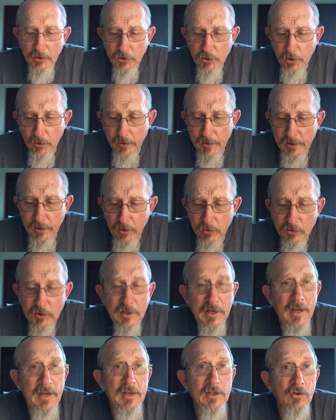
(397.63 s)
During those
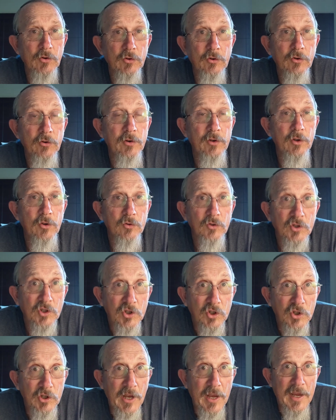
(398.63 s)
days, or during those
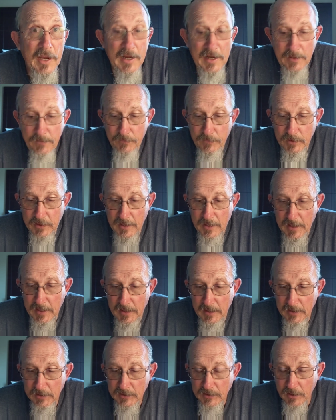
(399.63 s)
same
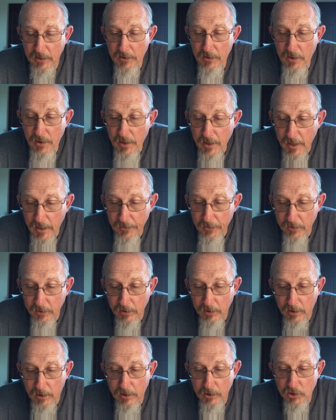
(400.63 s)
days, another
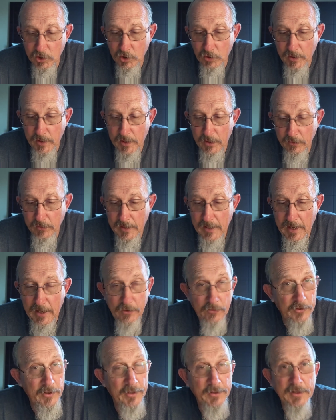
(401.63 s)
large crowd
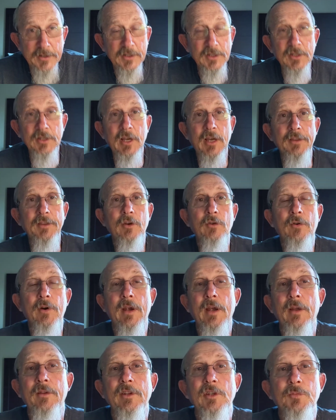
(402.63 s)
gathered. Now, this is not the
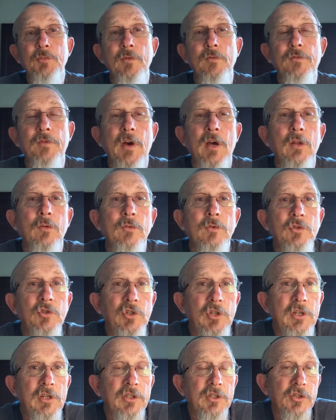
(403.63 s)
crowd that's been following
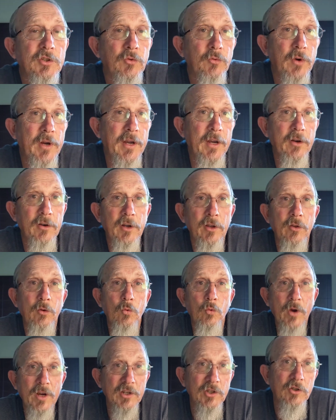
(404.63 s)
Jesus around on the
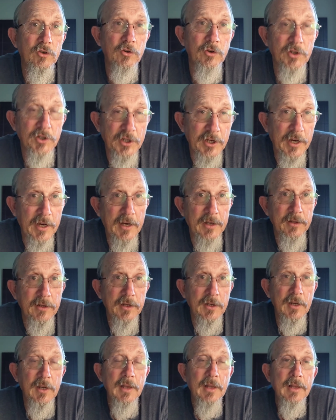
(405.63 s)
western side,
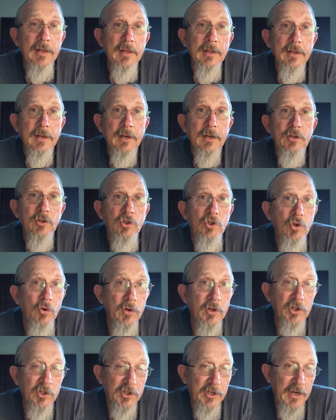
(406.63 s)
the
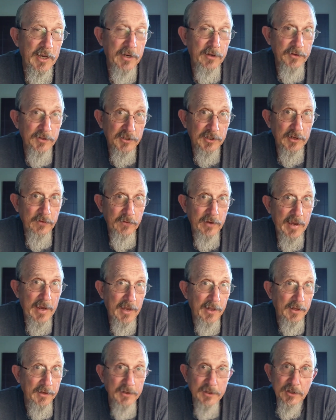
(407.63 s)
Jewish side of the Sea of Galilee.